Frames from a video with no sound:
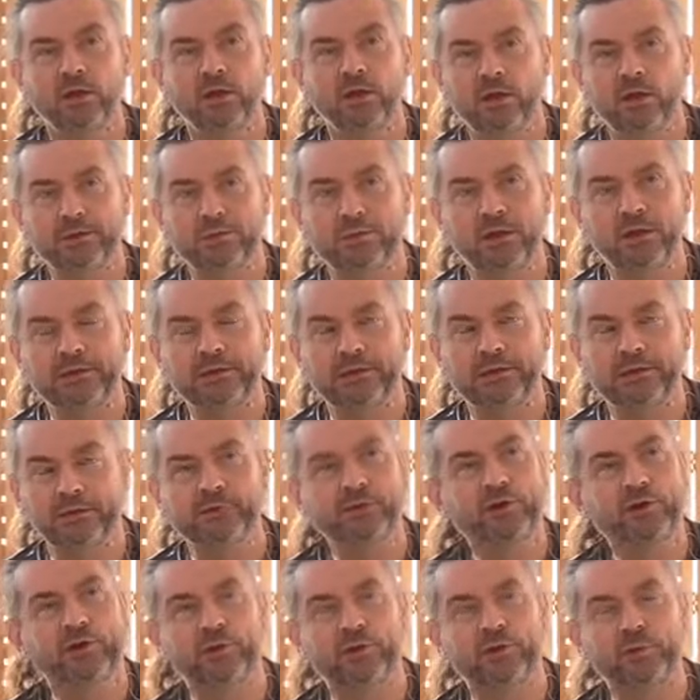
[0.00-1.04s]

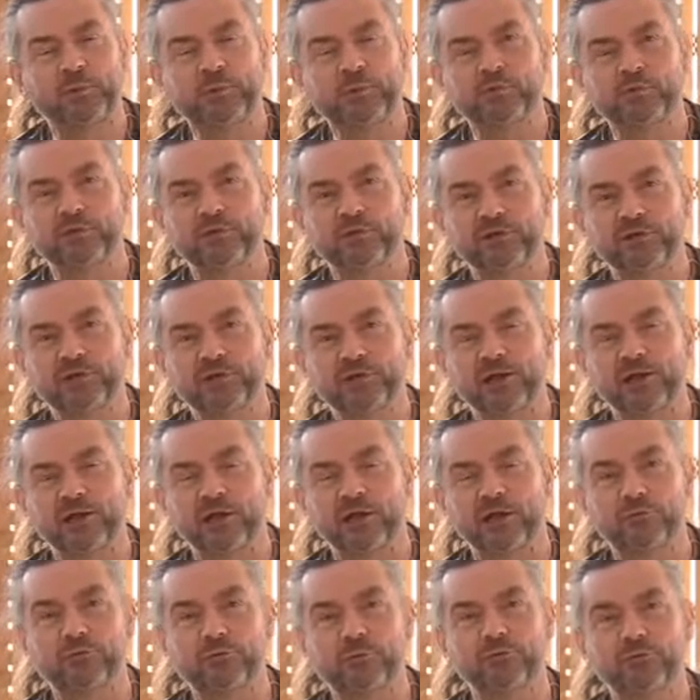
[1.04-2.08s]
The people that
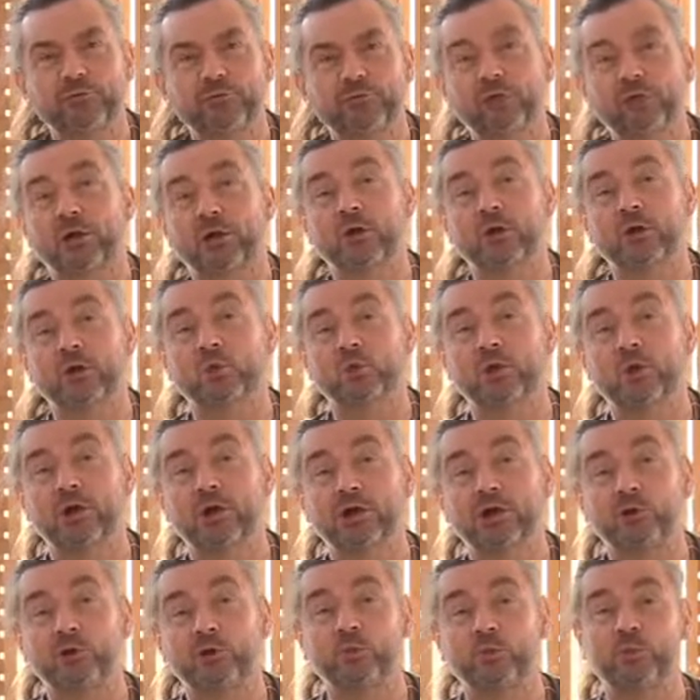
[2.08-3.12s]
end up
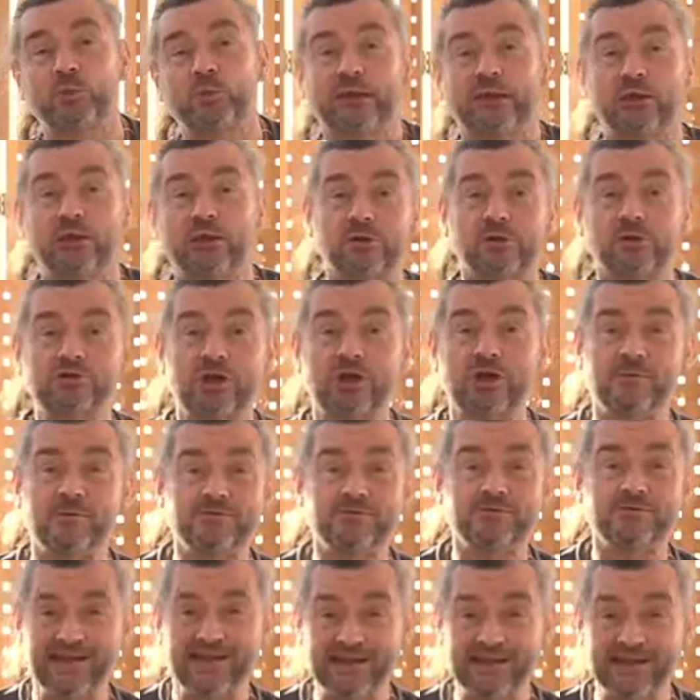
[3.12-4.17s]
working with me long
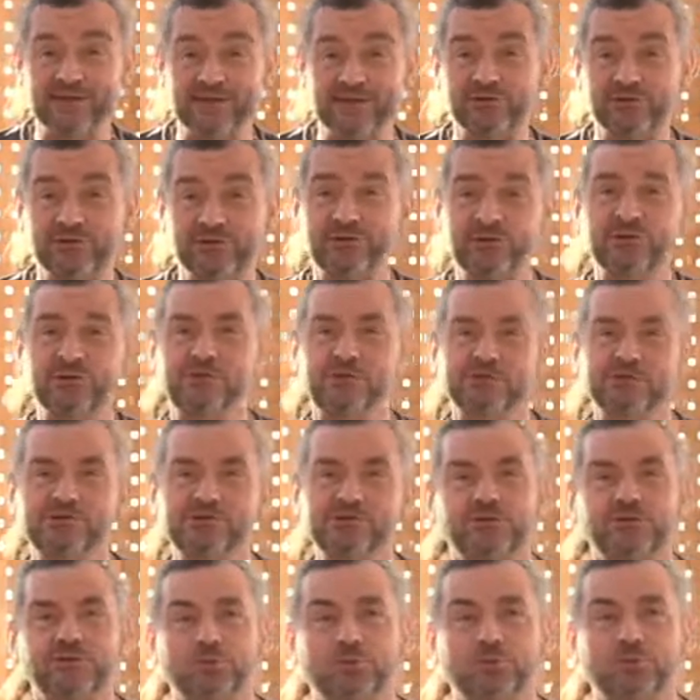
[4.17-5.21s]
term tend
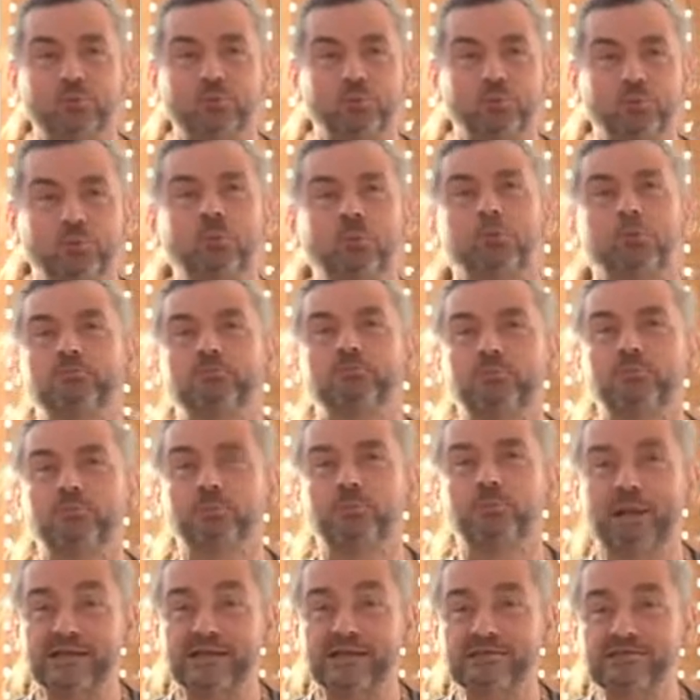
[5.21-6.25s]
to
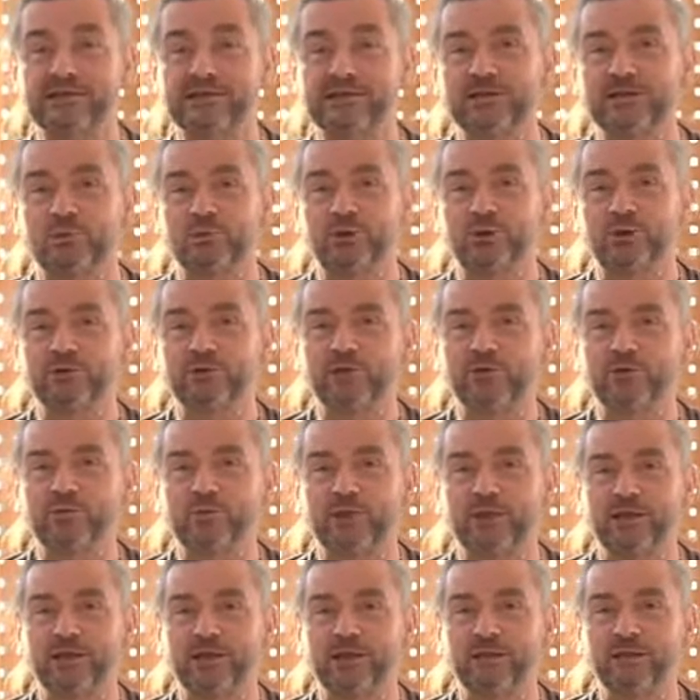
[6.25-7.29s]
basically work
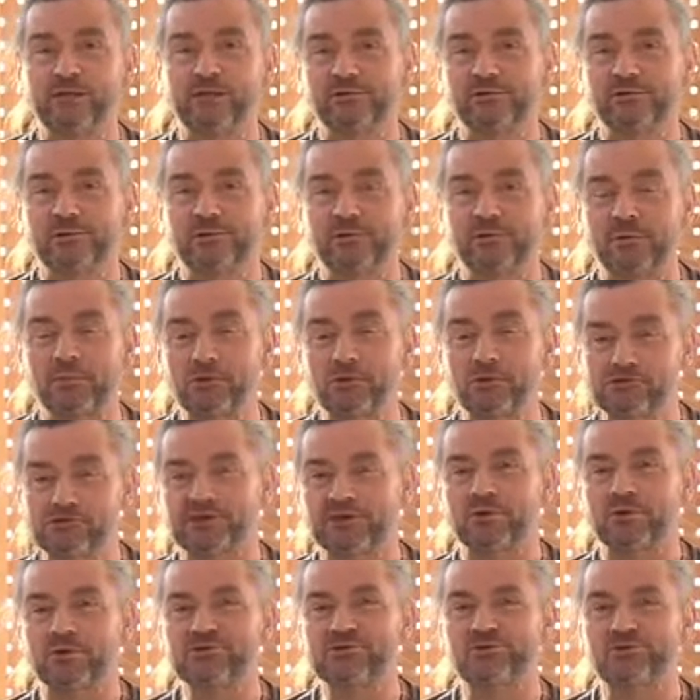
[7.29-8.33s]
with me
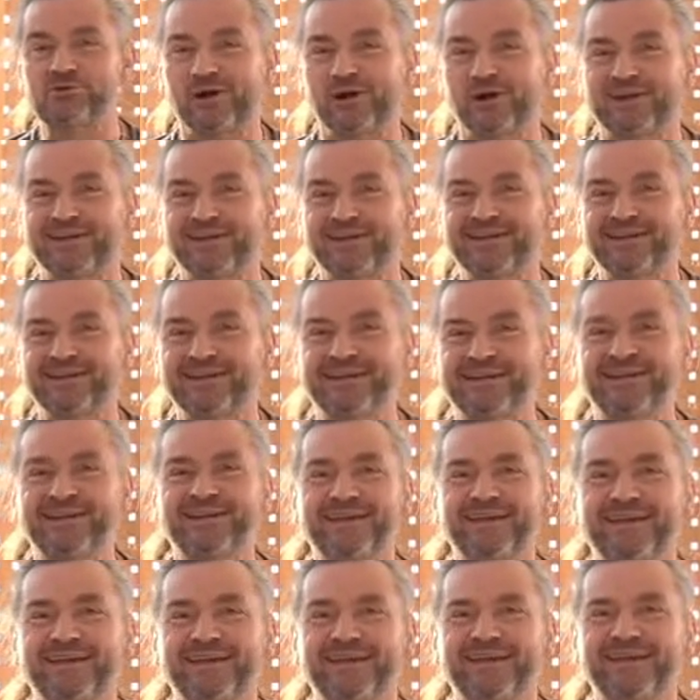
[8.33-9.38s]
mostly one to one,
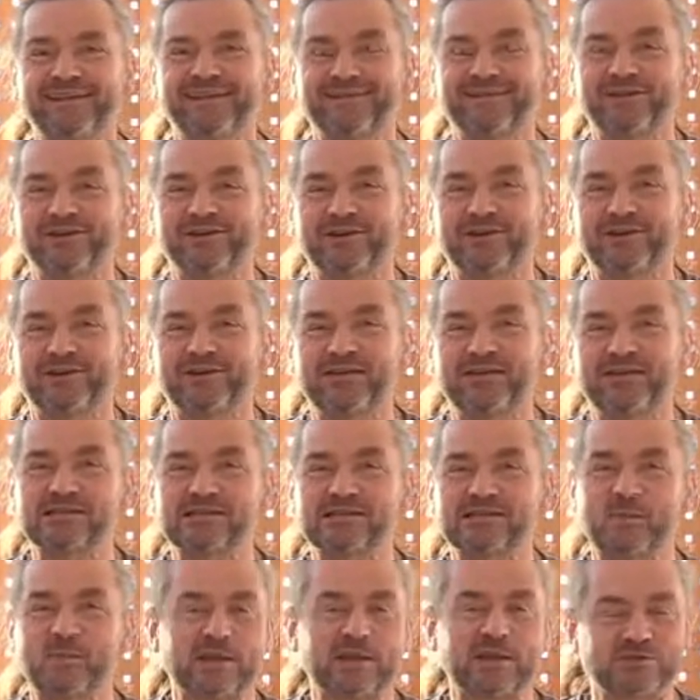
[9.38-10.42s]
and
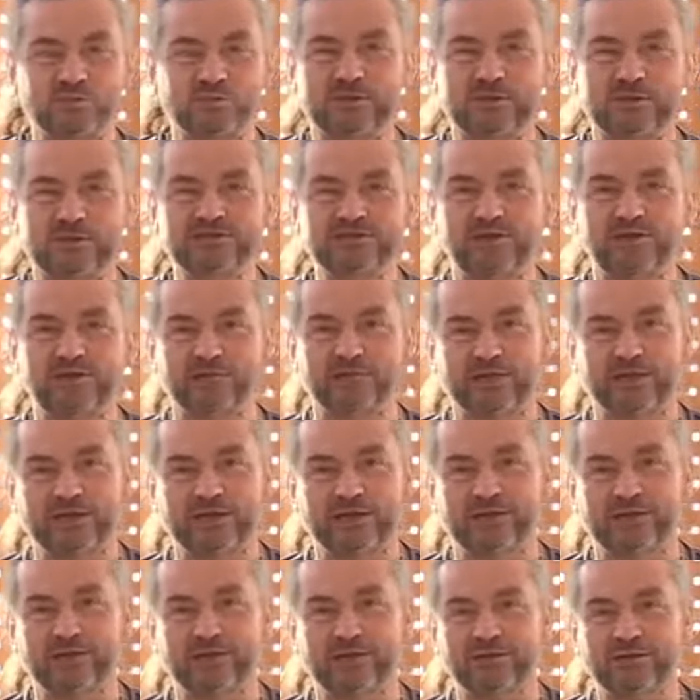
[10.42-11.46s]
it's the best way to go,
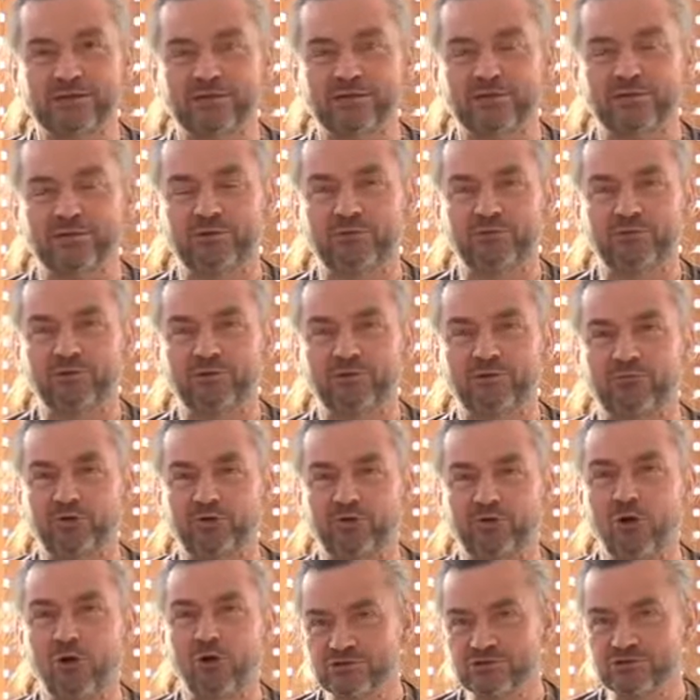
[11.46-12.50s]
really.
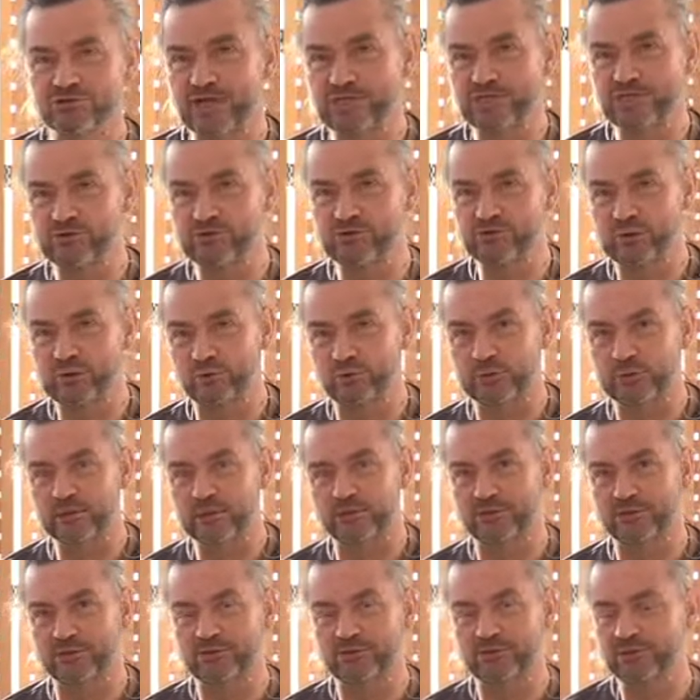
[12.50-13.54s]
The content of my
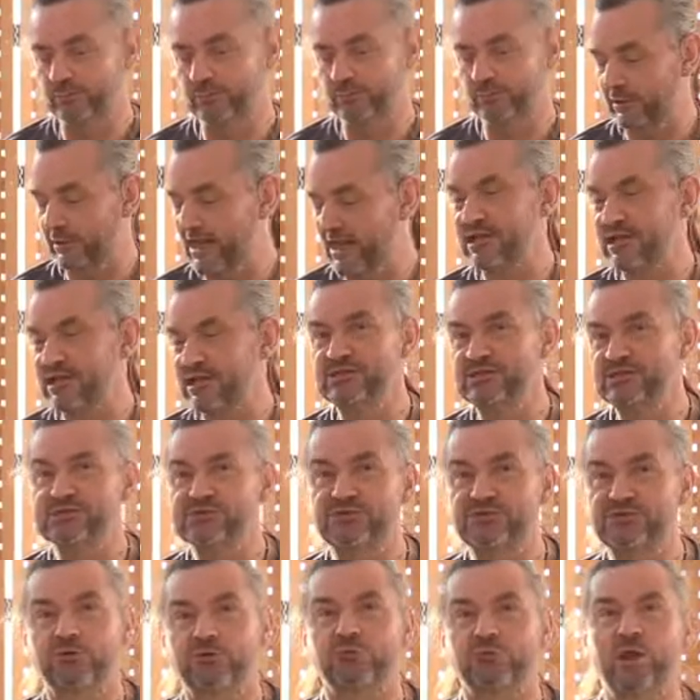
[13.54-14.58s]
work can be
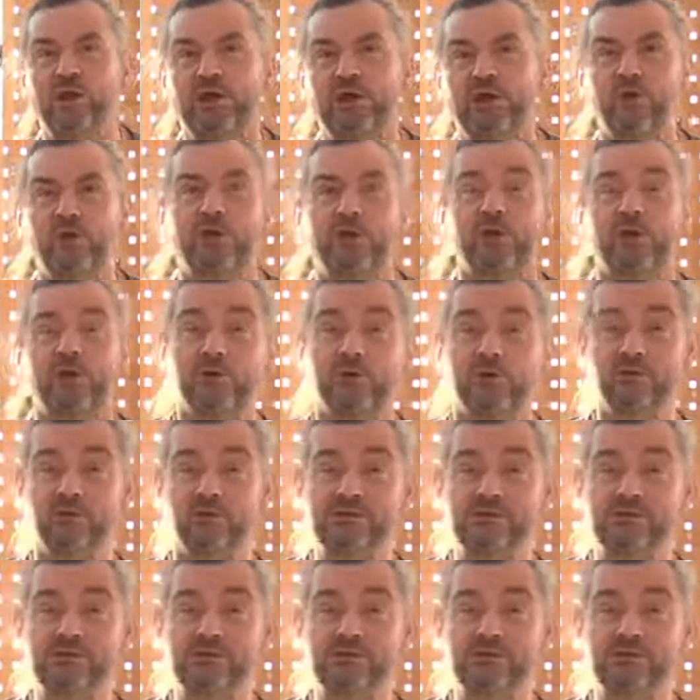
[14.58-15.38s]
accessed through my online